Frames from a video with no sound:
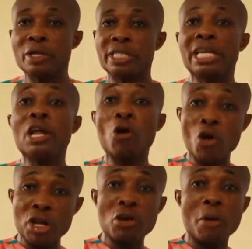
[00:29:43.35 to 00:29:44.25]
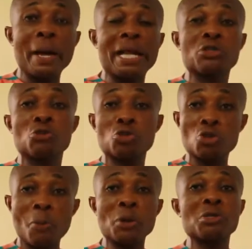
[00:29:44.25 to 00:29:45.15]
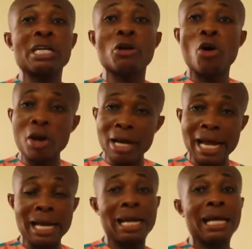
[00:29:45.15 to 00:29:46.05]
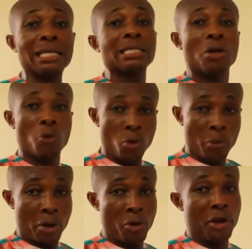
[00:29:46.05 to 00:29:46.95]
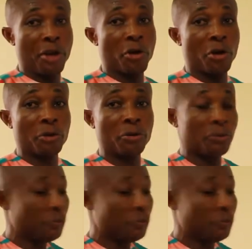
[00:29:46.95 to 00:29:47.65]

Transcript: Still encourage your parents to support so that the online class will be going on.